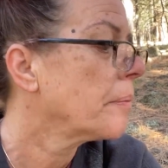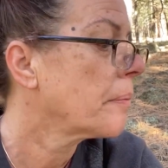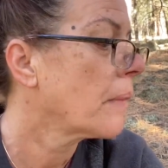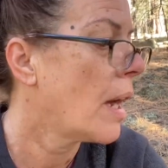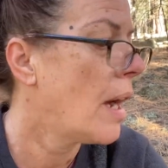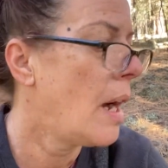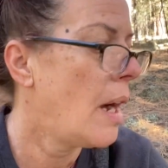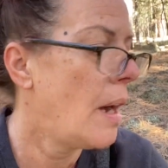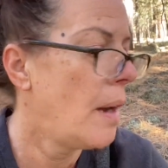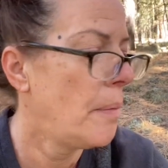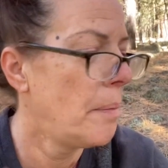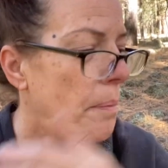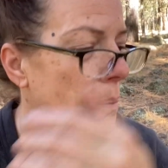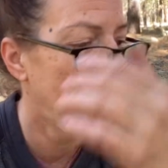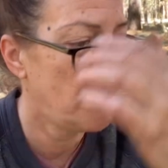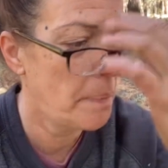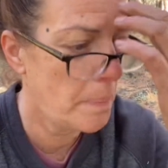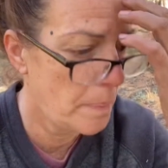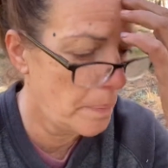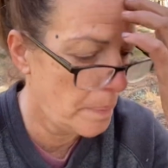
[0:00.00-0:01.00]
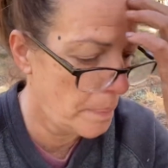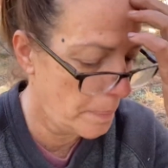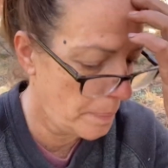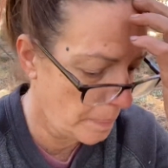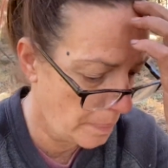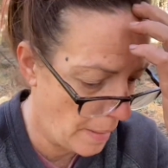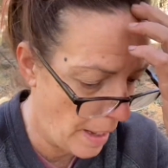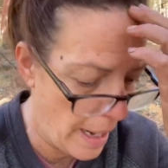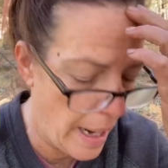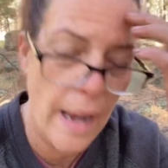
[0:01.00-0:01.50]
Um,
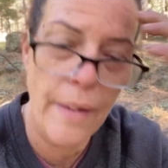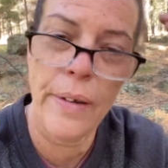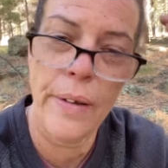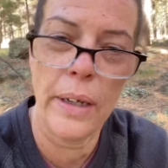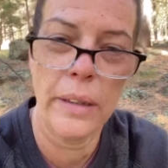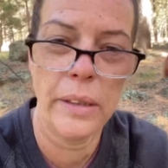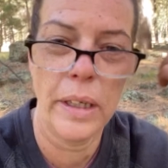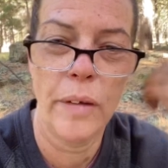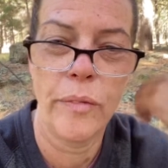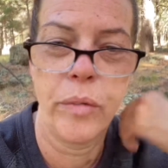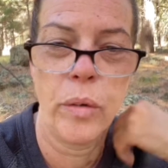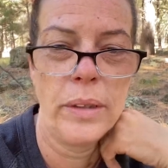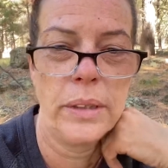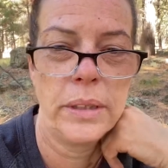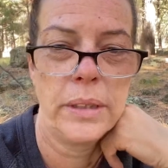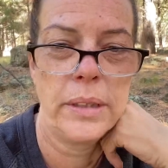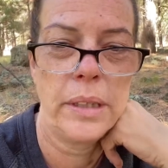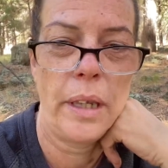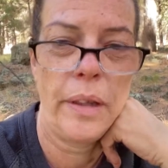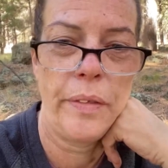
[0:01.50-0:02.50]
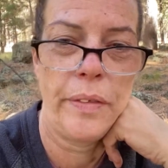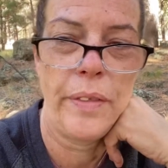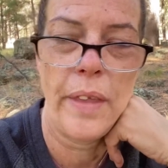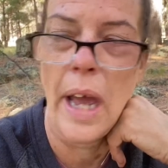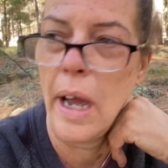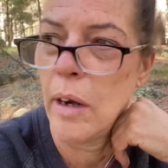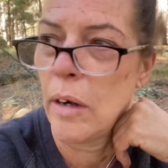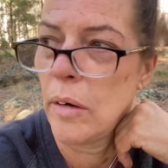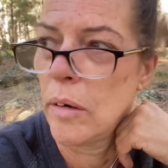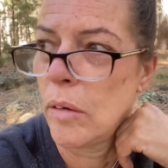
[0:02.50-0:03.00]
I have had loved ones
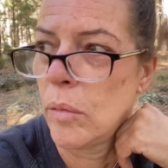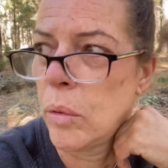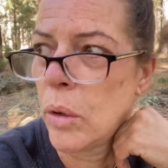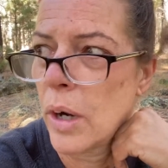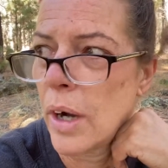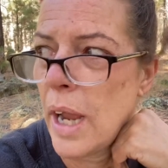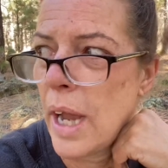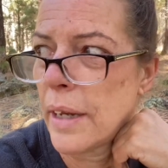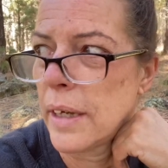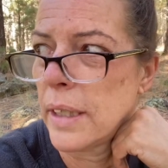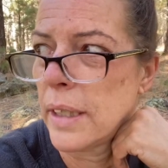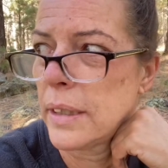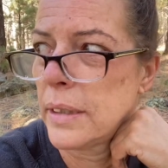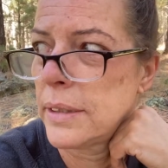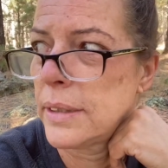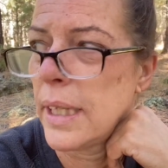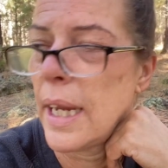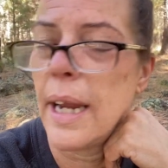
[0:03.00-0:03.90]
that were addicts.